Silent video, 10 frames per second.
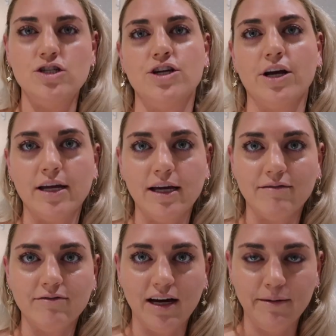Joking,
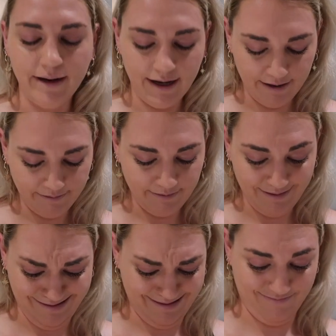I'm fine about it.
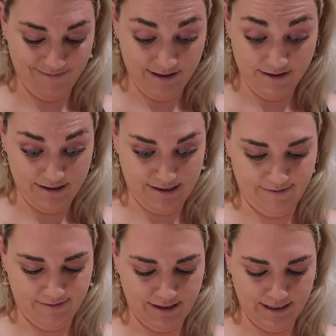I'm
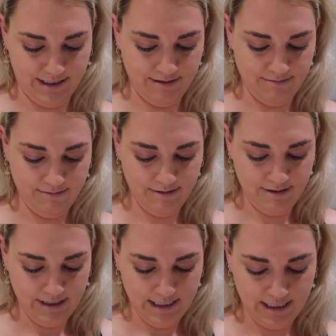honestly
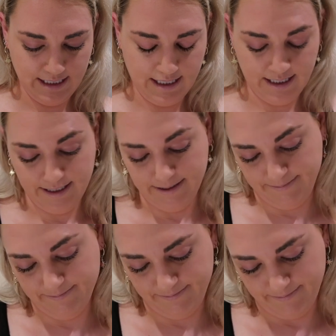
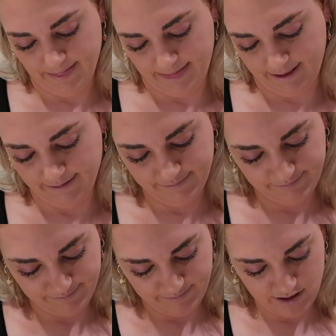fine.
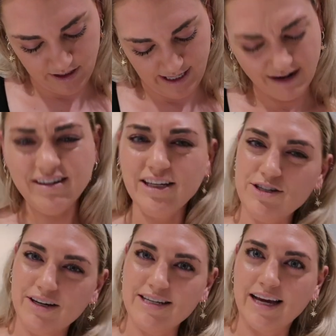Sorry, I really
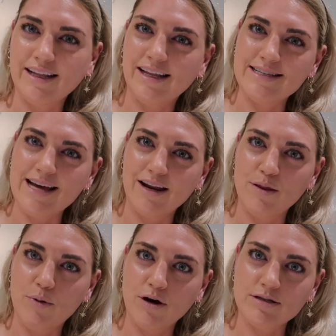should have taken these out of
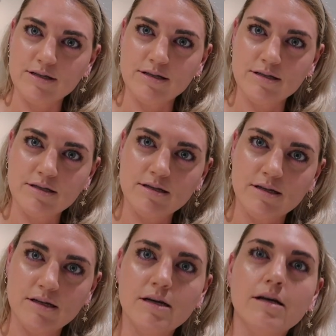the boxes
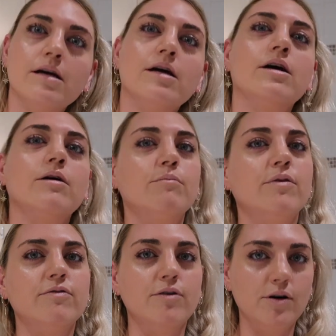
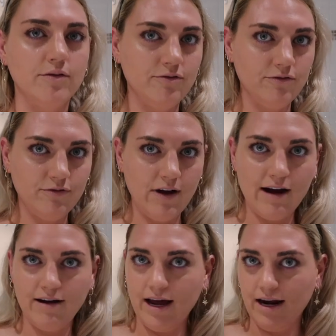before.
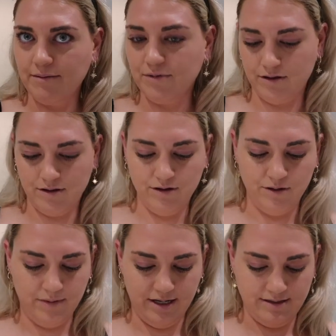Far out, I need
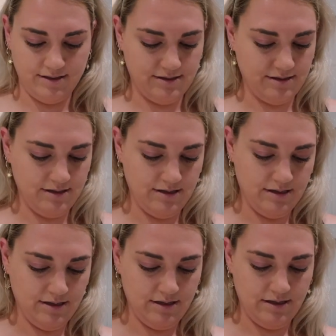luminous.
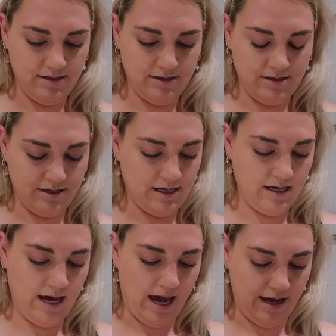
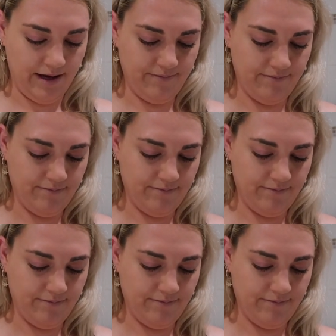Okay.